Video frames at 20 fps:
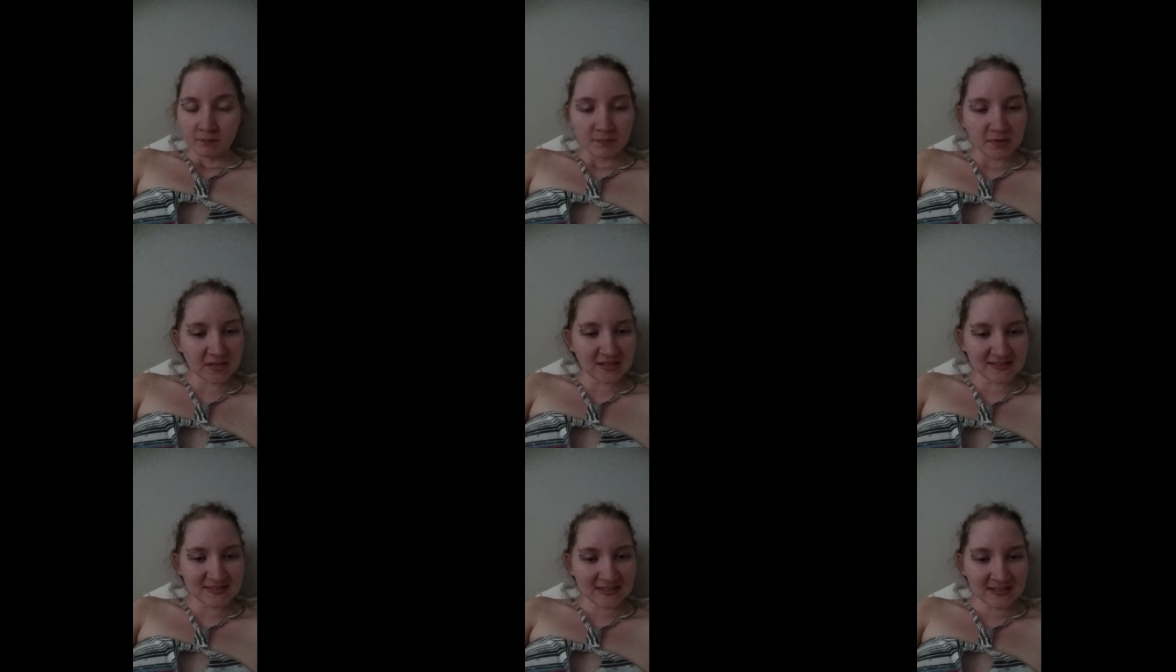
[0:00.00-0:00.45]

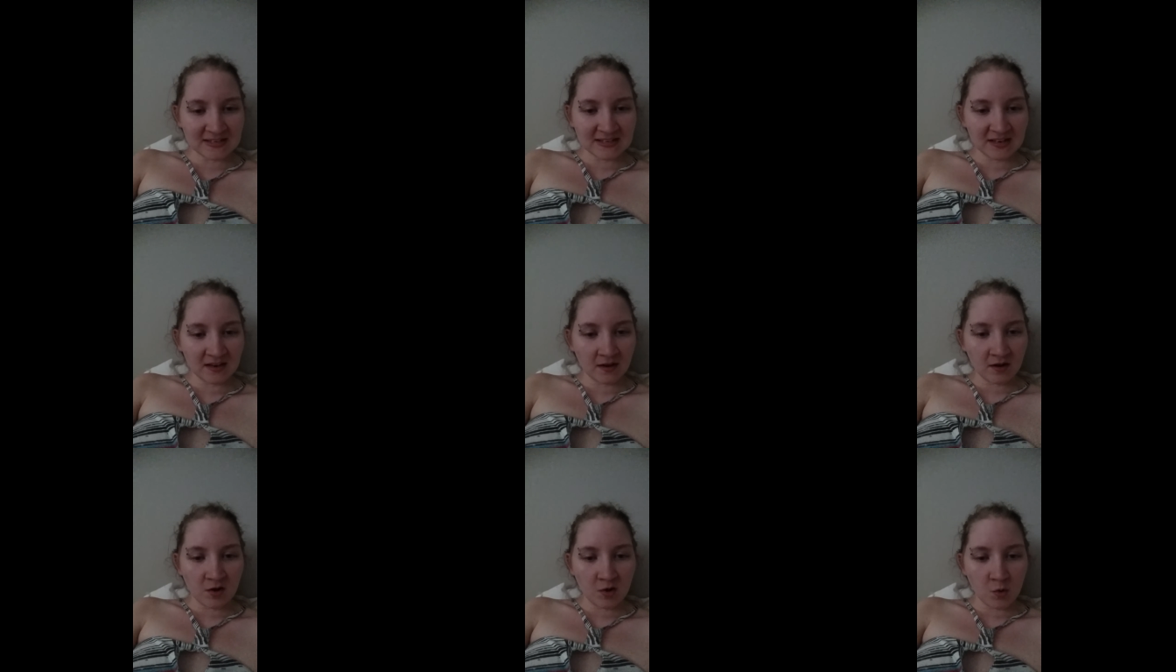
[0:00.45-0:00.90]
Because I
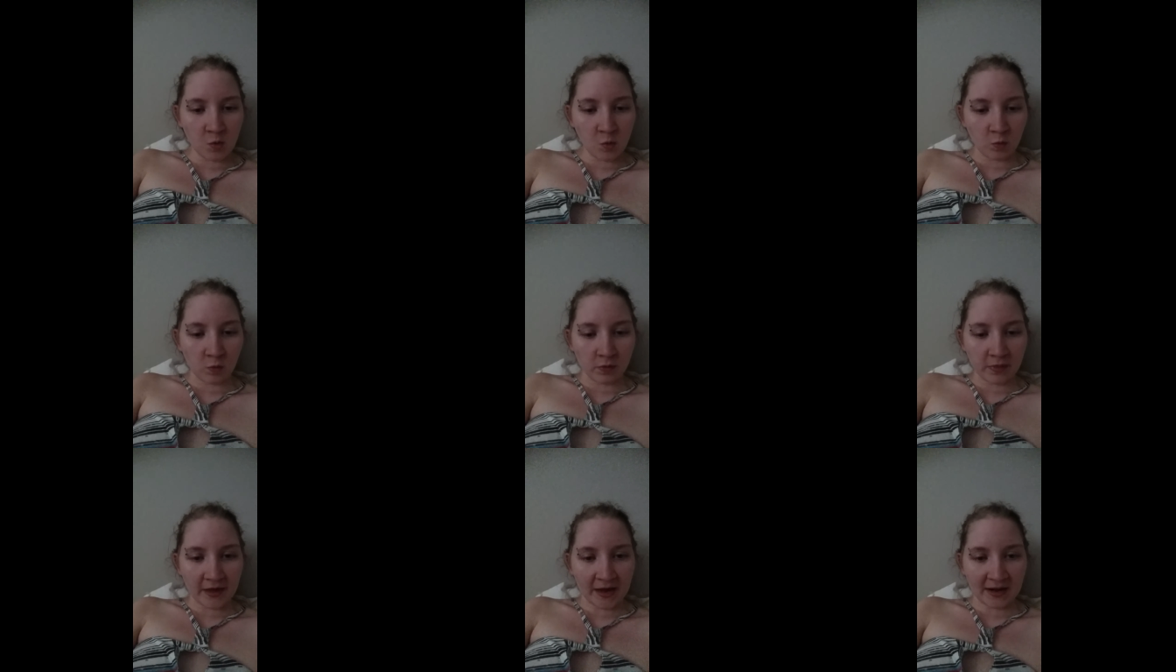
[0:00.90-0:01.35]
didn't
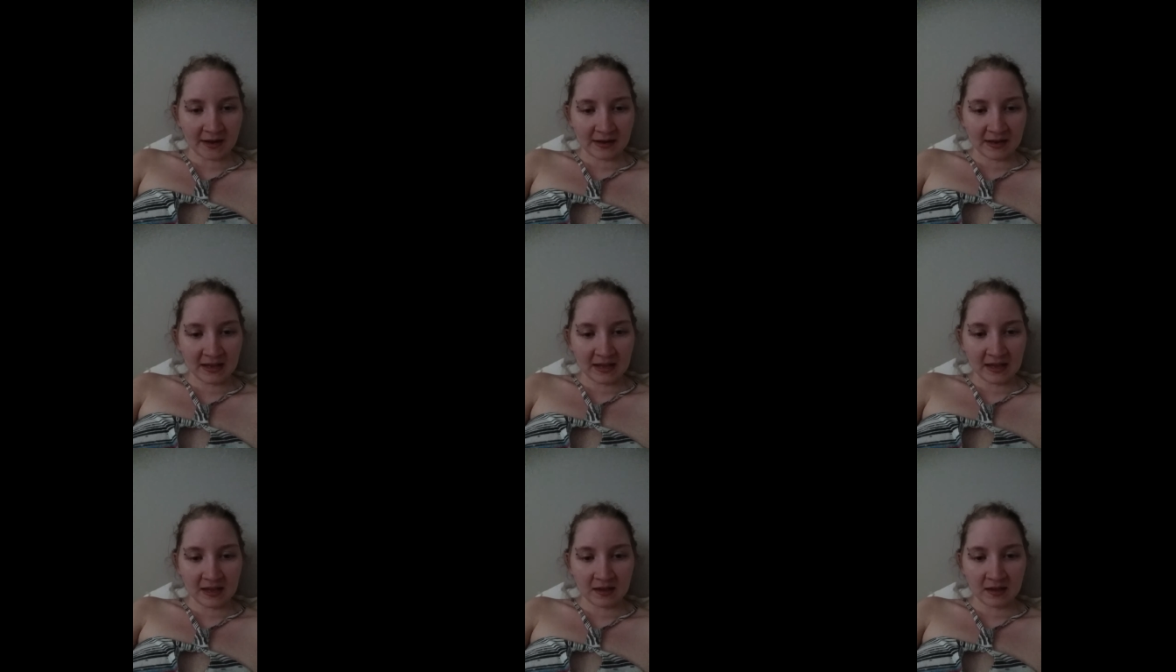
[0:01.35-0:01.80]
know that I
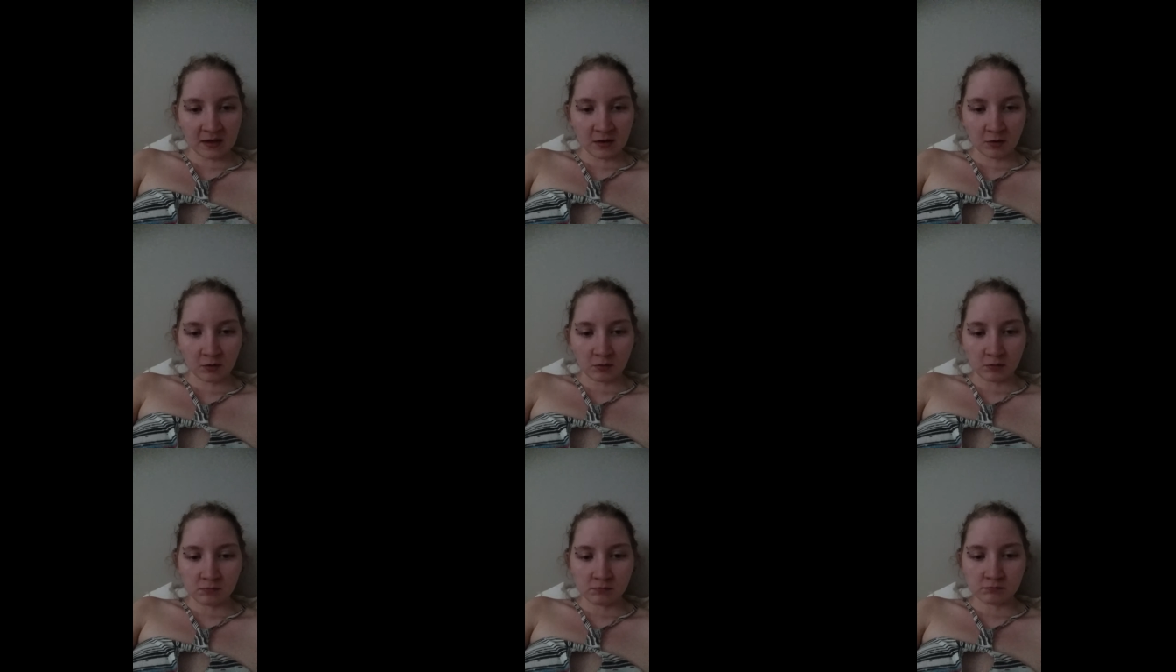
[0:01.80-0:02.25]
hate
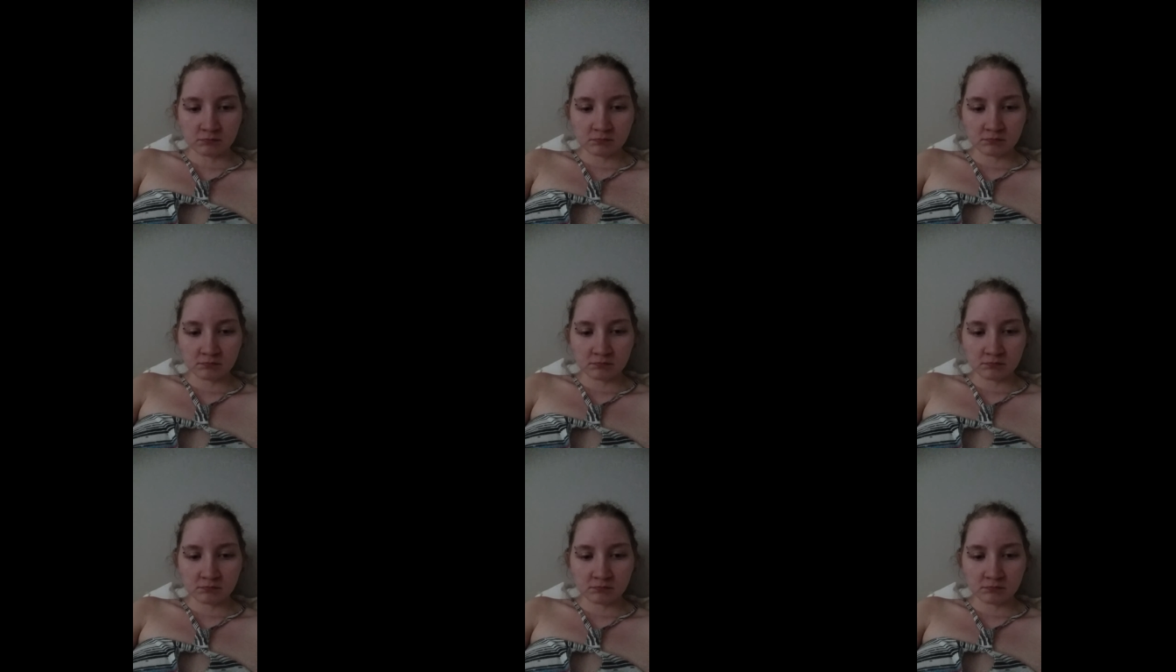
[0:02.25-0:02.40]
you.